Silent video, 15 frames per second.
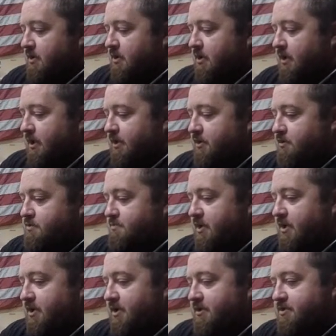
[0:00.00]
And I use
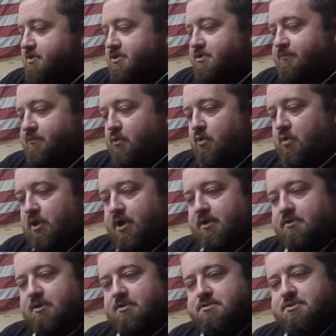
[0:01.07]
mine just for like
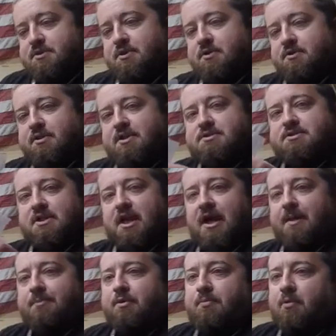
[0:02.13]
that's the
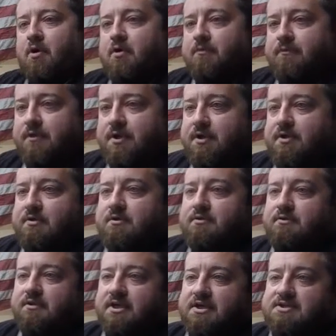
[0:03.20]
ibuprofen,
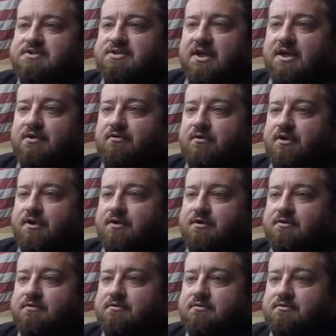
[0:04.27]
the Excedrin,
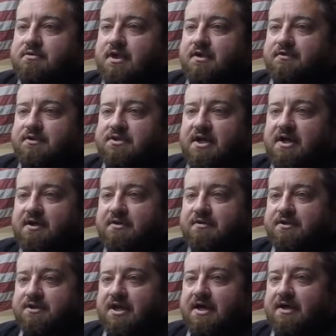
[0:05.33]
and
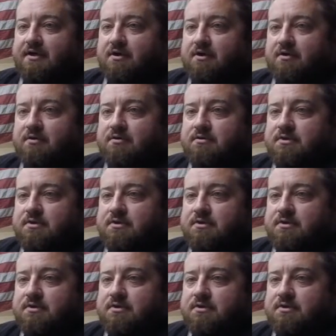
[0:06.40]
the Tylenol.